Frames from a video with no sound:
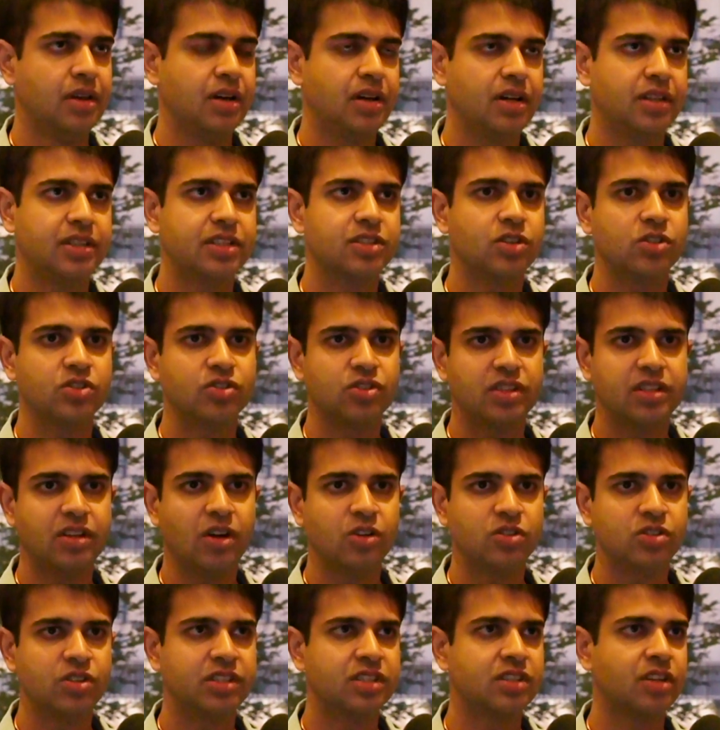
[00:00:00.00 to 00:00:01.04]
this also all
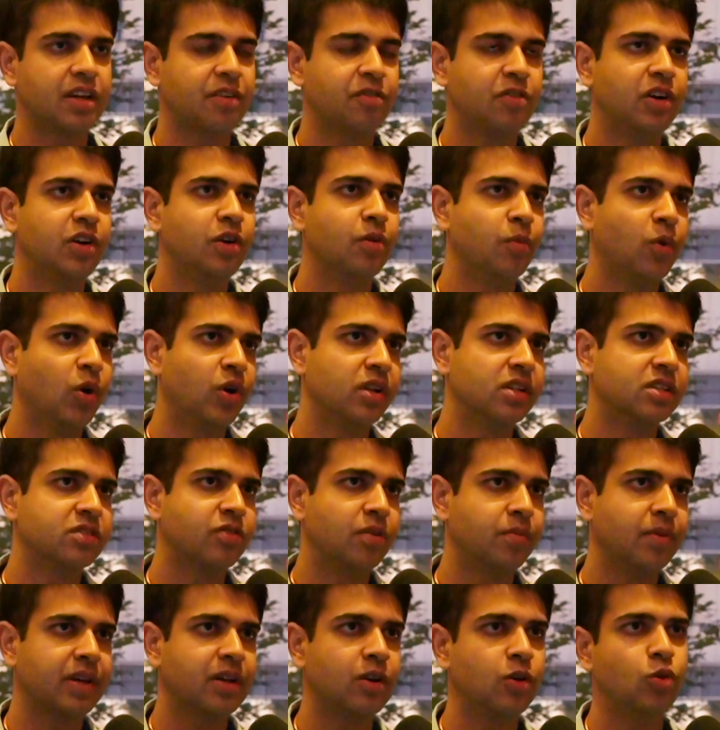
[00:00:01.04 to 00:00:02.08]
these like video models
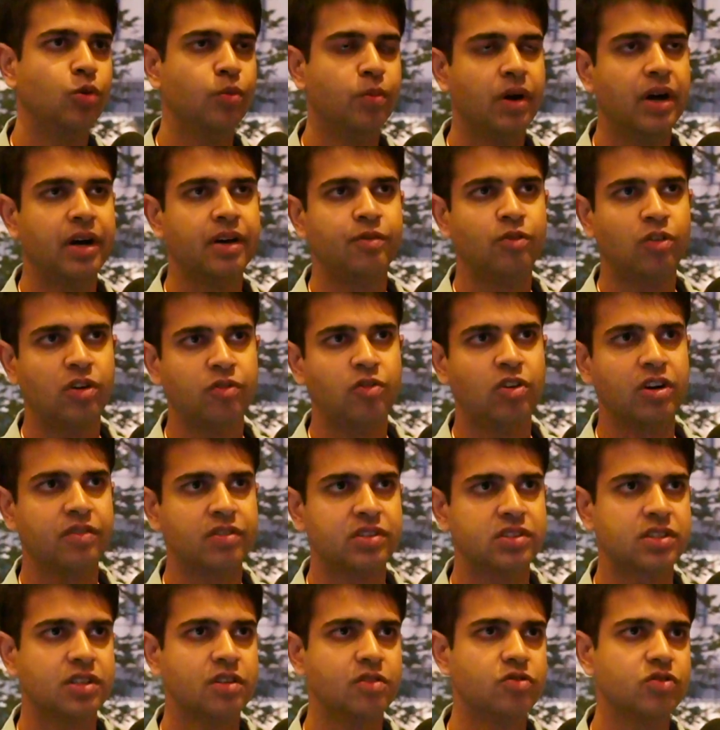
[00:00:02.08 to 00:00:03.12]
from like Luma and whatever stuff.